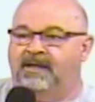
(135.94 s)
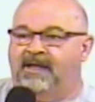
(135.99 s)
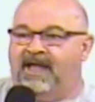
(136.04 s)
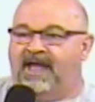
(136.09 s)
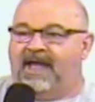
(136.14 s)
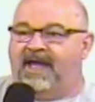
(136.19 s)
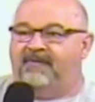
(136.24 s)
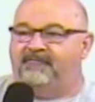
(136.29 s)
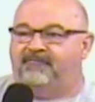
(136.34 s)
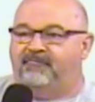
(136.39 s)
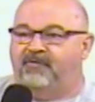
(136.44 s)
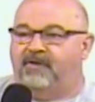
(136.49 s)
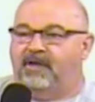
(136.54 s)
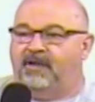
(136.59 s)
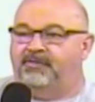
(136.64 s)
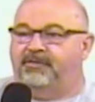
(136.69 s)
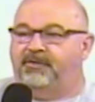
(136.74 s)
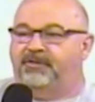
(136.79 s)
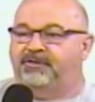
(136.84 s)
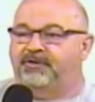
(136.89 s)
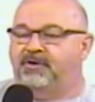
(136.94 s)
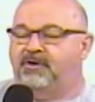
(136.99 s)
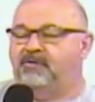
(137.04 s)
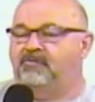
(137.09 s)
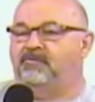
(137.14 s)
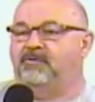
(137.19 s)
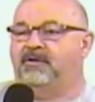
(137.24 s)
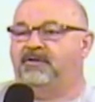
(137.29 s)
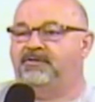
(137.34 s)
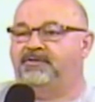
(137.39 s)
half the
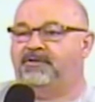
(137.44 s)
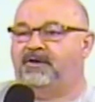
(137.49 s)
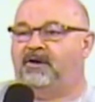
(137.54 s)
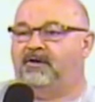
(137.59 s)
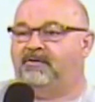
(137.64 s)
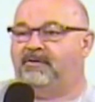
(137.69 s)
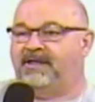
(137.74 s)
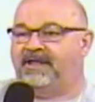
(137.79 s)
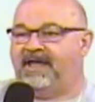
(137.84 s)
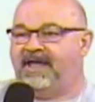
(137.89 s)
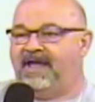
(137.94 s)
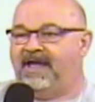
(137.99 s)
third one's already